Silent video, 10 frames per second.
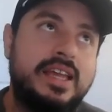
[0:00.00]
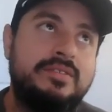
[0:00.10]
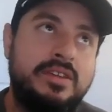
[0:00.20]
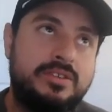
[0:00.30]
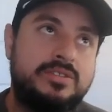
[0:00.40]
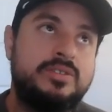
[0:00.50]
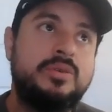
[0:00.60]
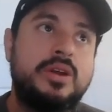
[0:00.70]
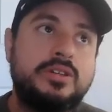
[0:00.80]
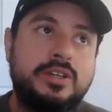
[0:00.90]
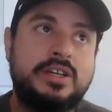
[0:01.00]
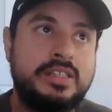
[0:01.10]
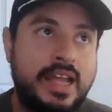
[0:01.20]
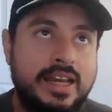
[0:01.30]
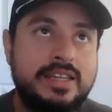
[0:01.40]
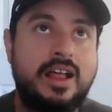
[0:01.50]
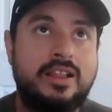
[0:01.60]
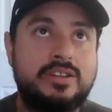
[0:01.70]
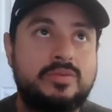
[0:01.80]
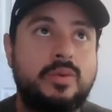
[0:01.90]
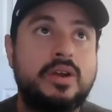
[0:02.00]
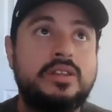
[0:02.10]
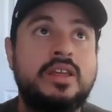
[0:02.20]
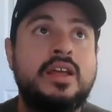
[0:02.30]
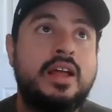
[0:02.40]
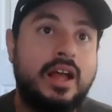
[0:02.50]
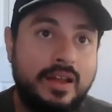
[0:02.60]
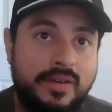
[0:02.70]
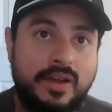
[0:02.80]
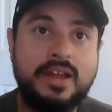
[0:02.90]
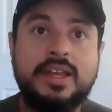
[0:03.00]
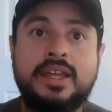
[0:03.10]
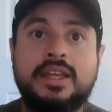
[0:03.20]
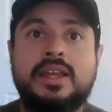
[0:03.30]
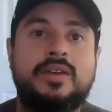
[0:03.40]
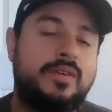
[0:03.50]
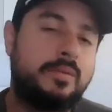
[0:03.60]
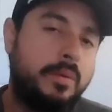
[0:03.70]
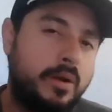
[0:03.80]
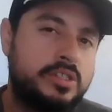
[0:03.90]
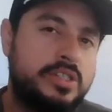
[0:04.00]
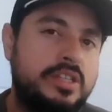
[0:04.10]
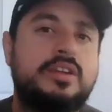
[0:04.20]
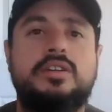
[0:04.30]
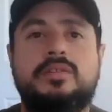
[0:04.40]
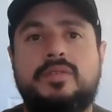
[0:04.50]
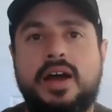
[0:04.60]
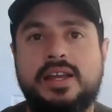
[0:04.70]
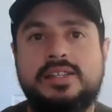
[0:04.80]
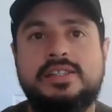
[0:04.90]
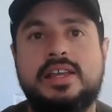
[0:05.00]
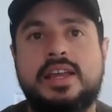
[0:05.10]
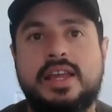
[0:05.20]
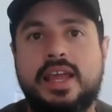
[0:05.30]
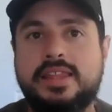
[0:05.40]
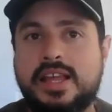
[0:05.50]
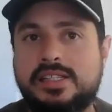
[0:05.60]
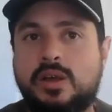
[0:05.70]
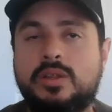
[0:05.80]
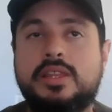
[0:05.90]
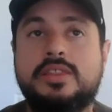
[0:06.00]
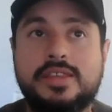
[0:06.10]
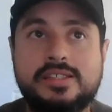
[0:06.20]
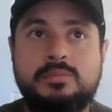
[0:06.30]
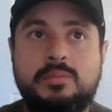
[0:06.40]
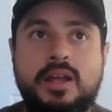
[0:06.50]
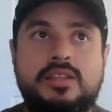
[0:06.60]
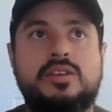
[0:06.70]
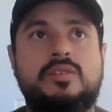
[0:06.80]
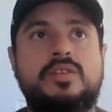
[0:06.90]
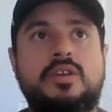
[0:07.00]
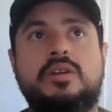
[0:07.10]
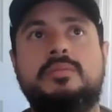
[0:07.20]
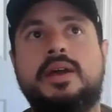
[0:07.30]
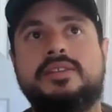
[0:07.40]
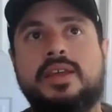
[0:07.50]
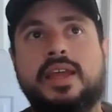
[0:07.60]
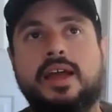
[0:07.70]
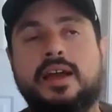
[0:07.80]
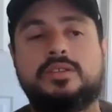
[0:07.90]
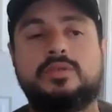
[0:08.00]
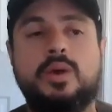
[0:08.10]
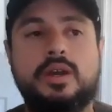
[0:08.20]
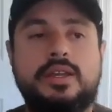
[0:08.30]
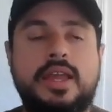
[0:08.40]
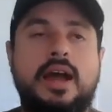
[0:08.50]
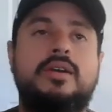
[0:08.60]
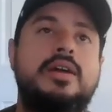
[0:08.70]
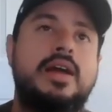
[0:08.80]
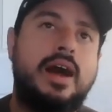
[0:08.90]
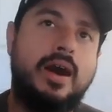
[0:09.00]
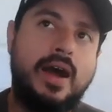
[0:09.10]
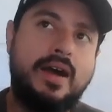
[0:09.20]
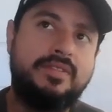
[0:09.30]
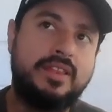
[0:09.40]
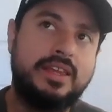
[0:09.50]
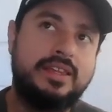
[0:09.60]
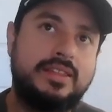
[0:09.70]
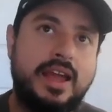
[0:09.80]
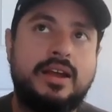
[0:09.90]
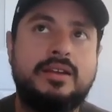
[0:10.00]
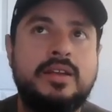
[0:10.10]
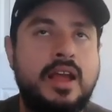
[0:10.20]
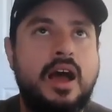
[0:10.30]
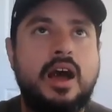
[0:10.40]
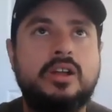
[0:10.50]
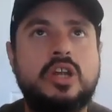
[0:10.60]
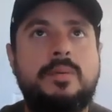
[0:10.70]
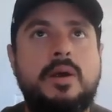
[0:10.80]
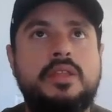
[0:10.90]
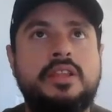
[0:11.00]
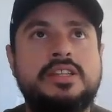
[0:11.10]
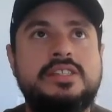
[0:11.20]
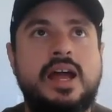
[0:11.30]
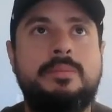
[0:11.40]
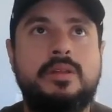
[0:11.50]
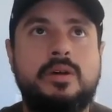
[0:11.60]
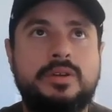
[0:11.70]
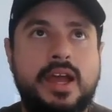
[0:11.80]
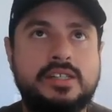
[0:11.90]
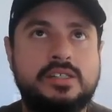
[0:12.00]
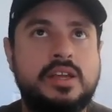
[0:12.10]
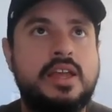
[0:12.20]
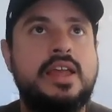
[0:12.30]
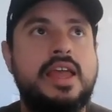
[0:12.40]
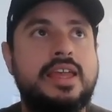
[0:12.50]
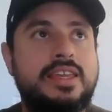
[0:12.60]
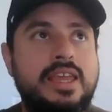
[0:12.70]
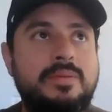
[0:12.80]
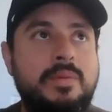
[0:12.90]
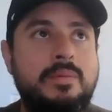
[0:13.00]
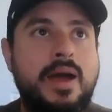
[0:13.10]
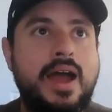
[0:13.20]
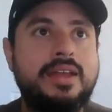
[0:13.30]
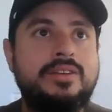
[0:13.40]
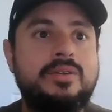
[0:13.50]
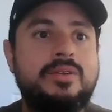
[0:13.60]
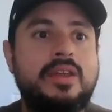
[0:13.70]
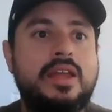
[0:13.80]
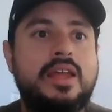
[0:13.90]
giving you $210 worth of honey for purchasing their device, and that's only this month. So if you go to my Twitter account, I'll have the link there. I'll drop all the links down below, guys. And keep in mind, dude,